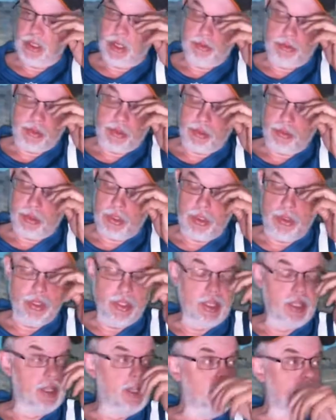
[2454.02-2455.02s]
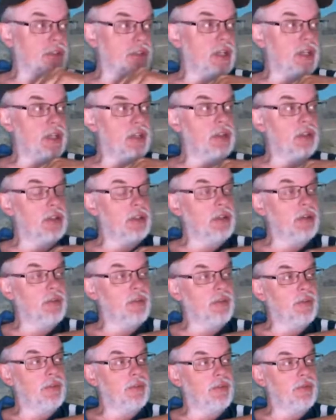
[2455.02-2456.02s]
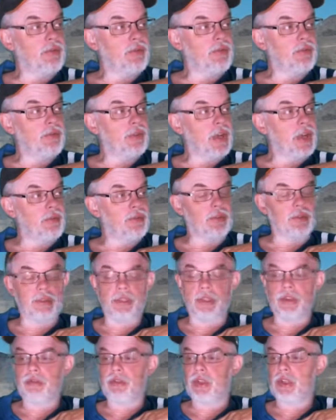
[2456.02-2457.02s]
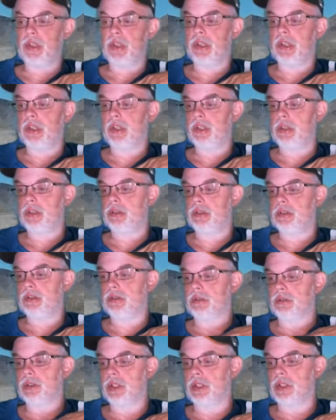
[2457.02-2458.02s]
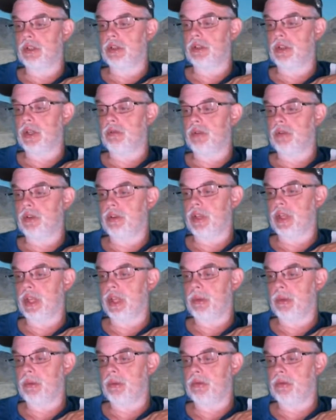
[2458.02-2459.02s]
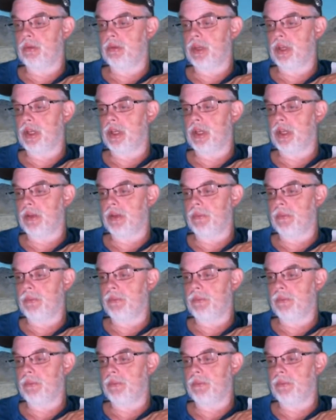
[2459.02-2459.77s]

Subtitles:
going to work on it last night after trivia, and then everything happened with Becky.